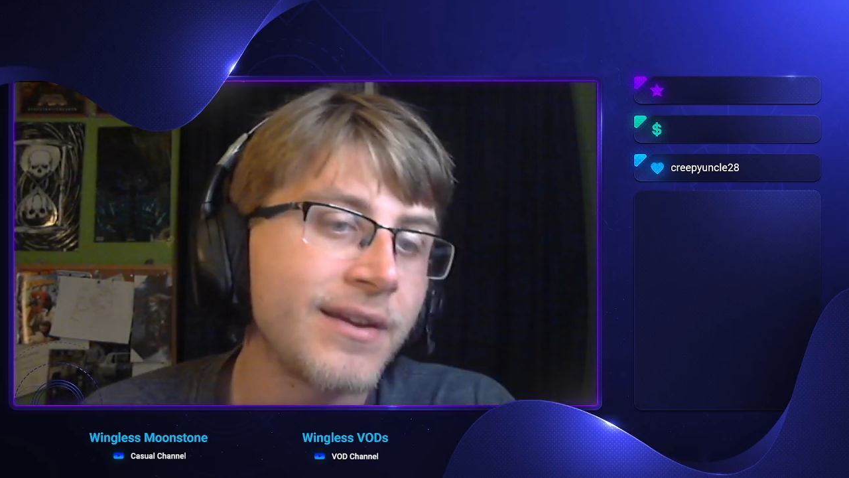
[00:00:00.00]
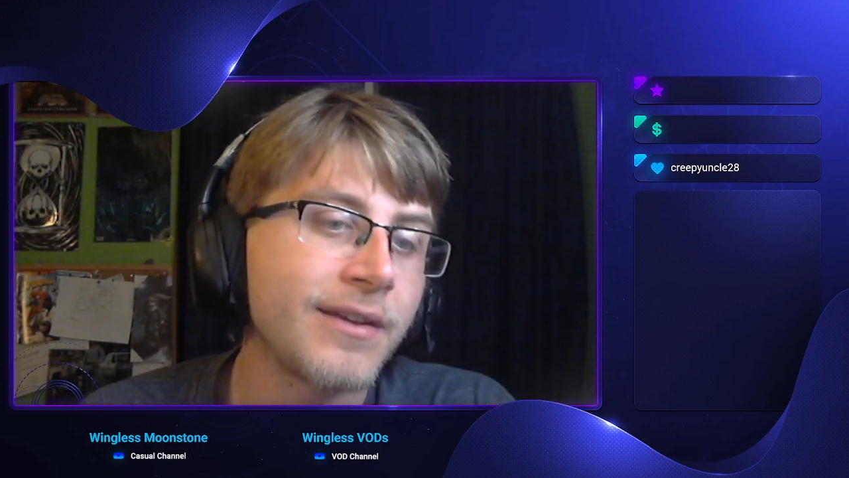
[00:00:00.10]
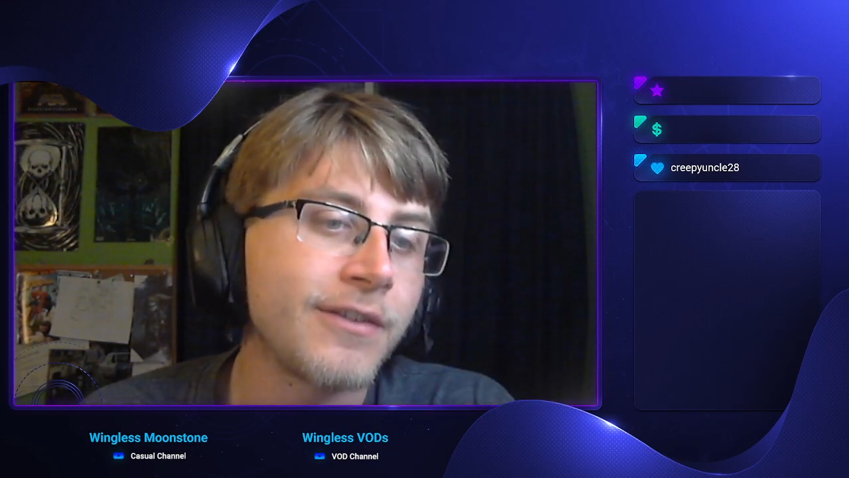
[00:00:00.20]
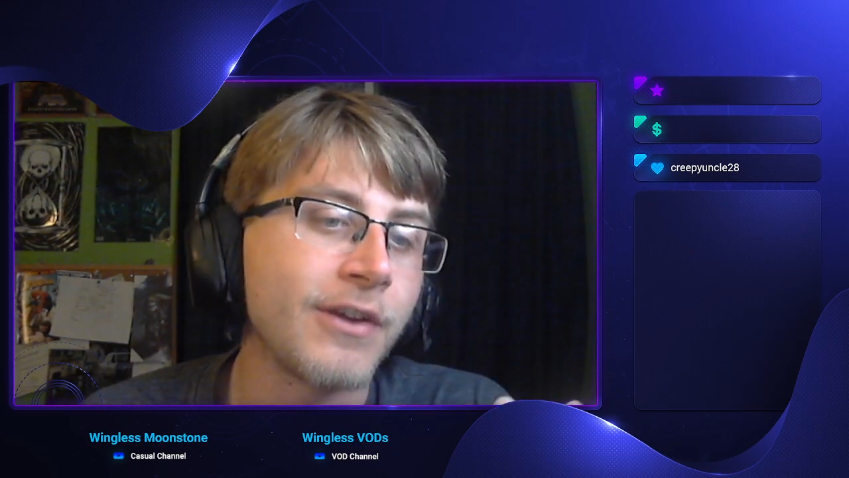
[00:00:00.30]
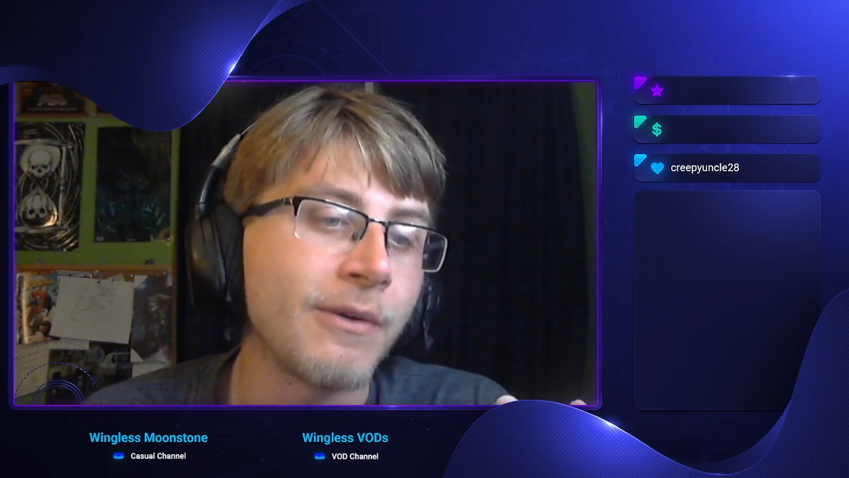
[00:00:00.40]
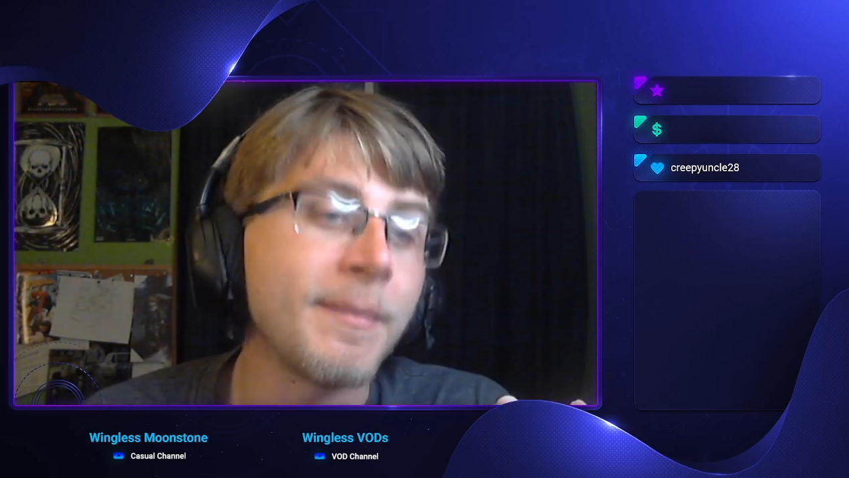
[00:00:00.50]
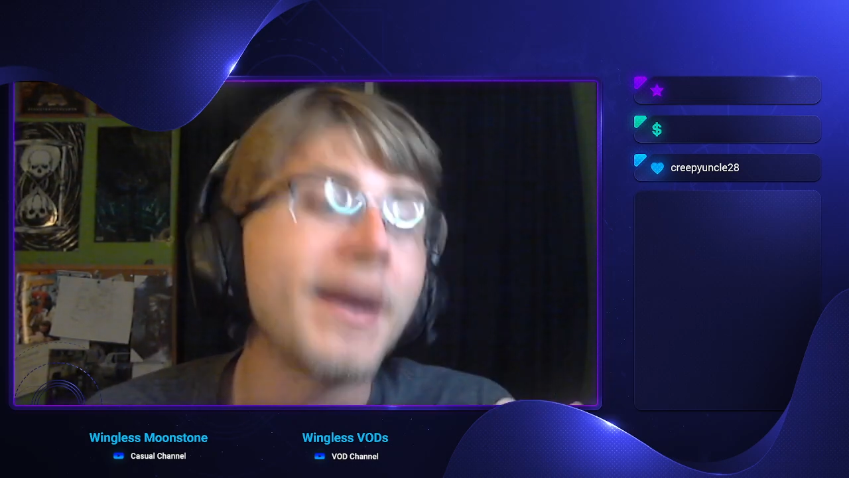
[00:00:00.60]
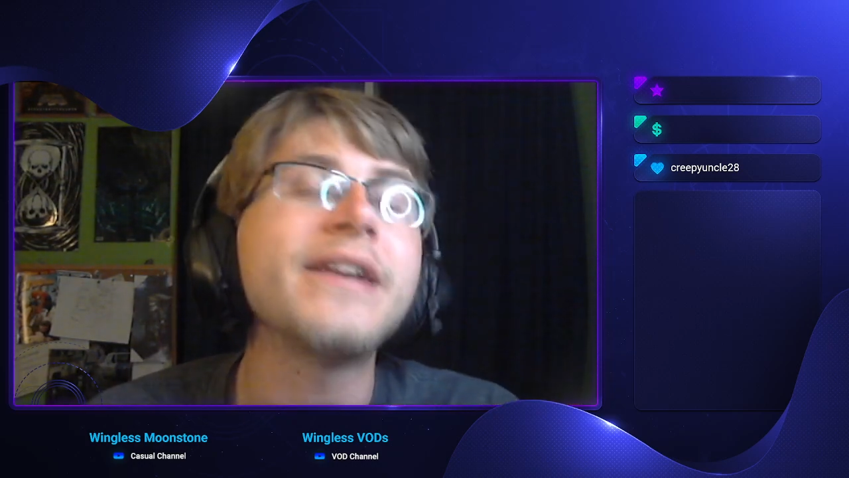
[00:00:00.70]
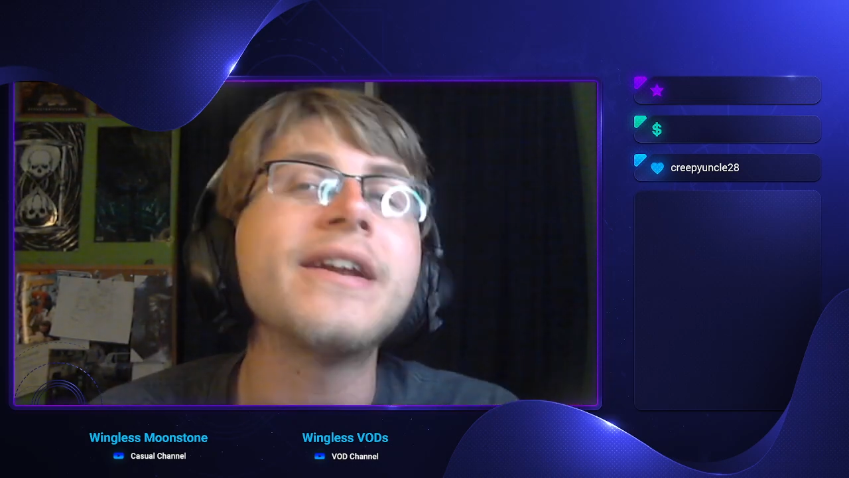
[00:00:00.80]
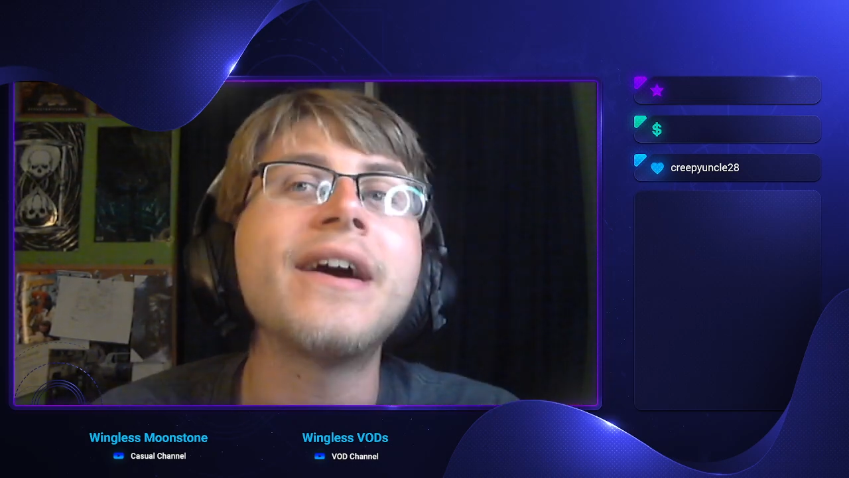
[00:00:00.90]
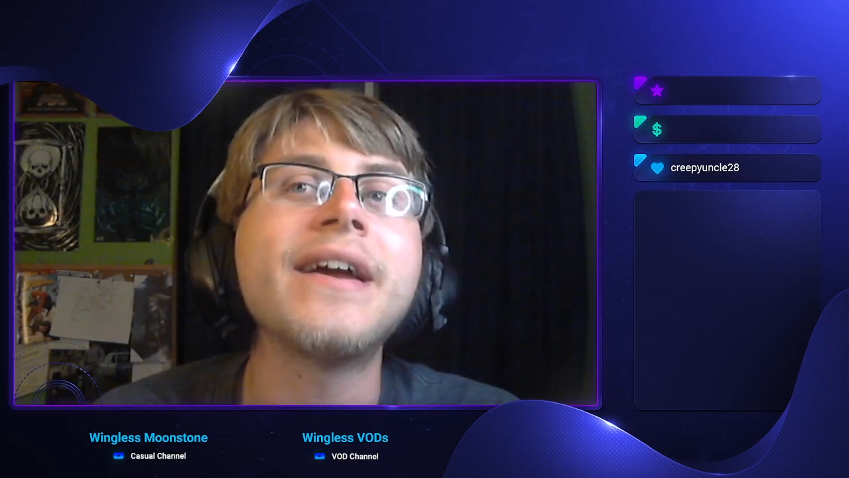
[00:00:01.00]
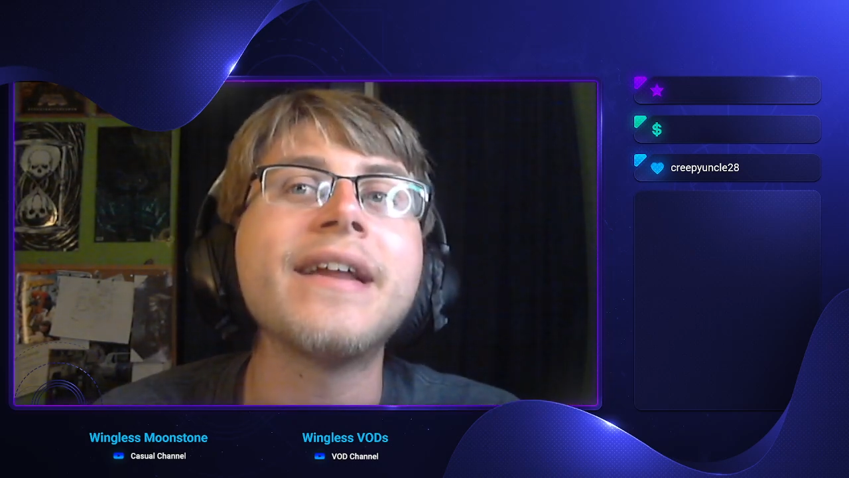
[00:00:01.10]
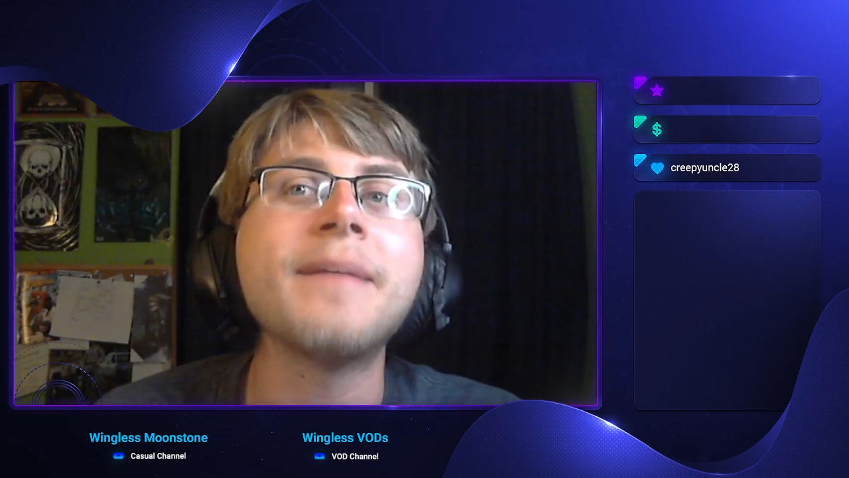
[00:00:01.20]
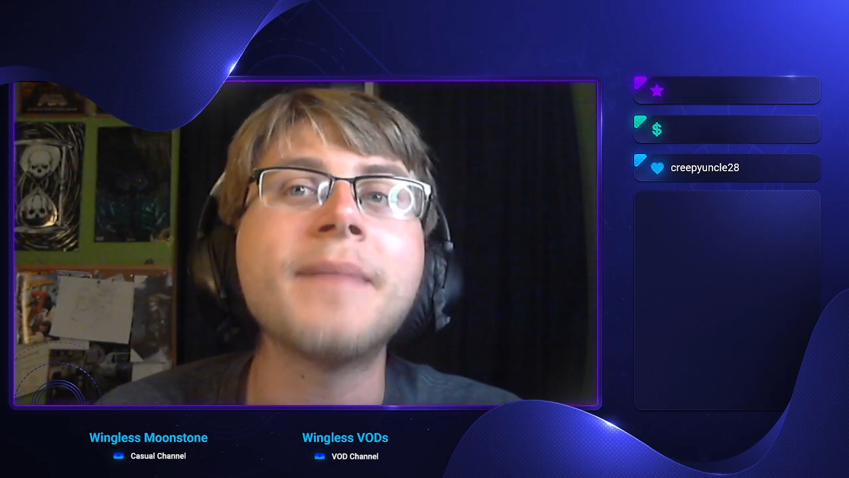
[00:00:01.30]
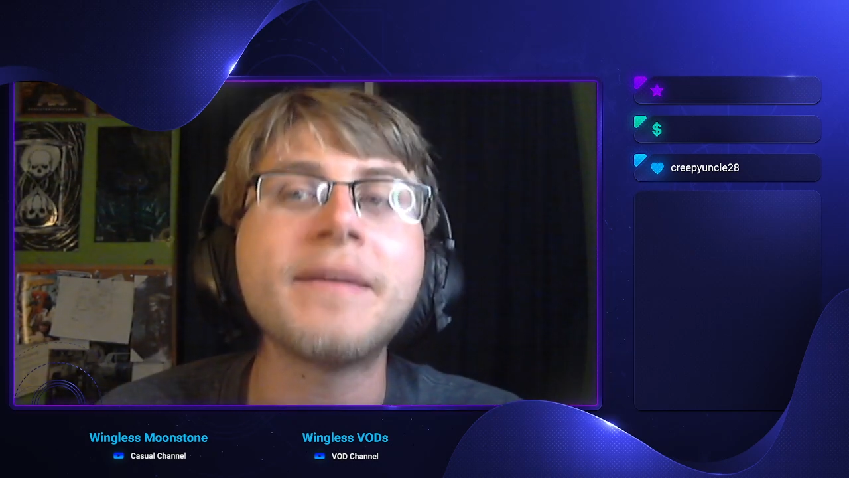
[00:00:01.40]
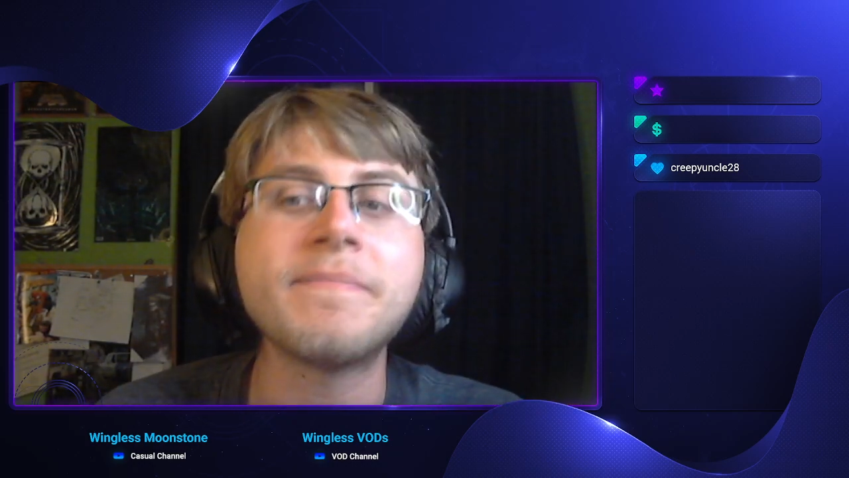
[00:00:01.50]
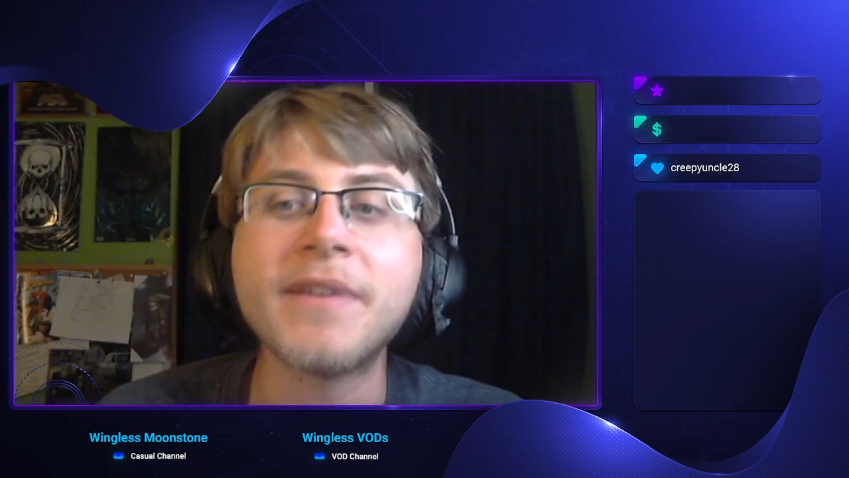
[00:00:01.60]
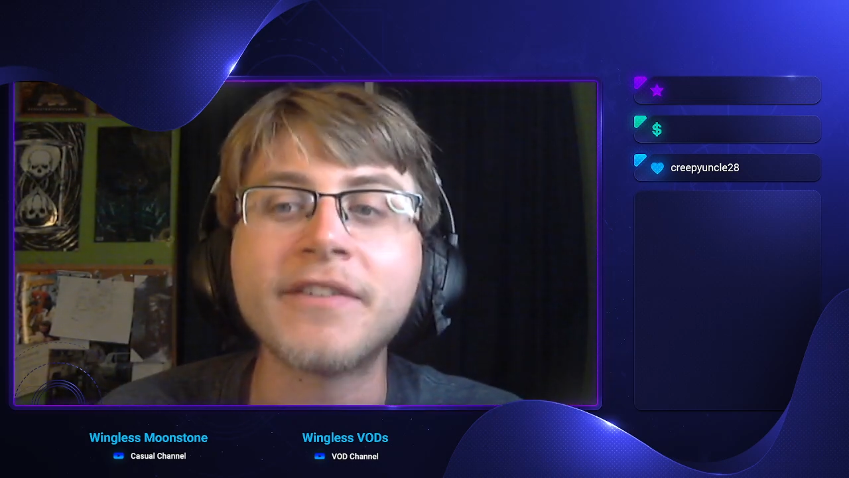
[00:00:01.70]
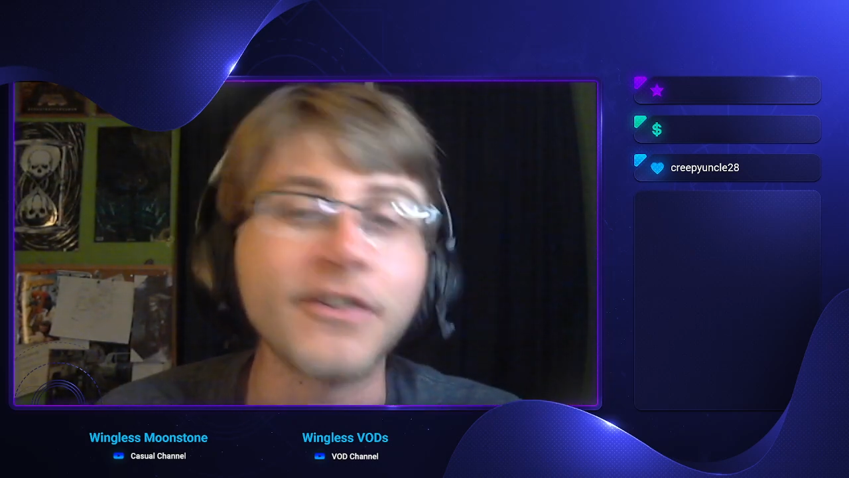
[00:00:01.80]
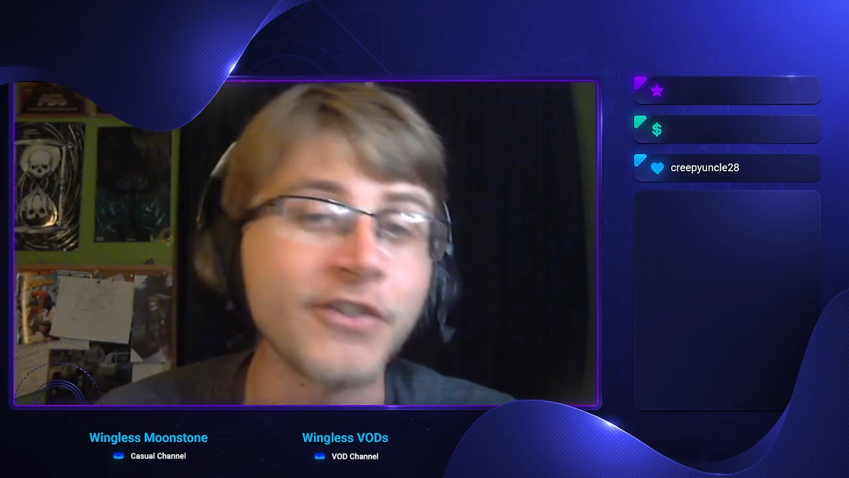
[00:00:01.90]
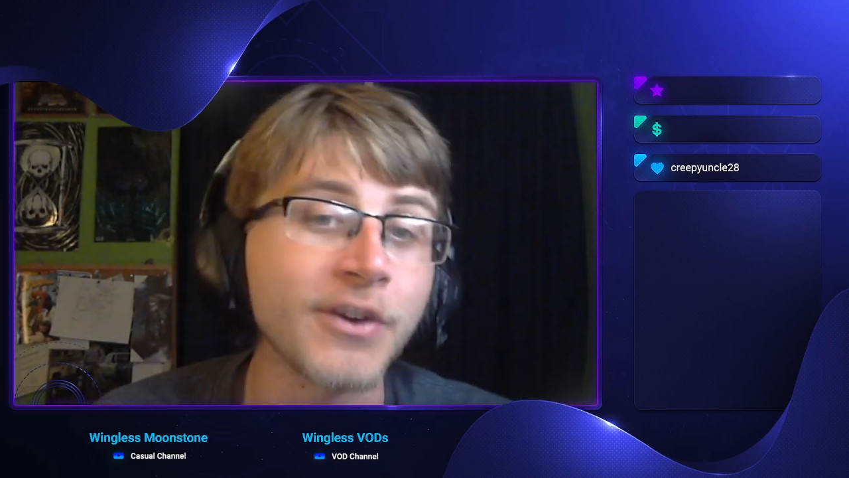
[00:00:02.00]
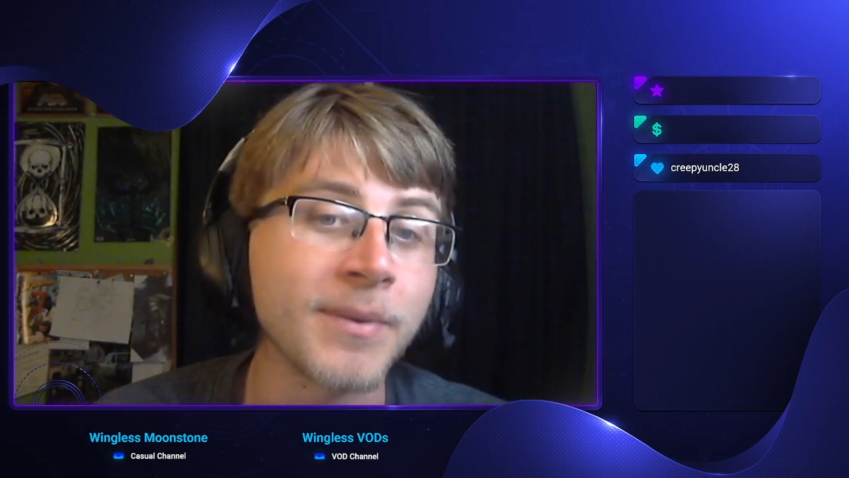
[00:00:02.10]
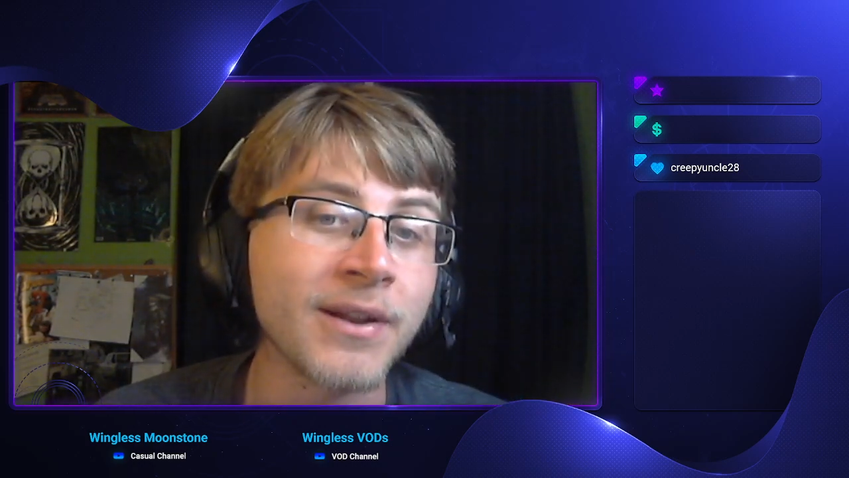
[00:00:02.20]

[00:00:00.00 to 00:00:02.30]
So I might misinterpret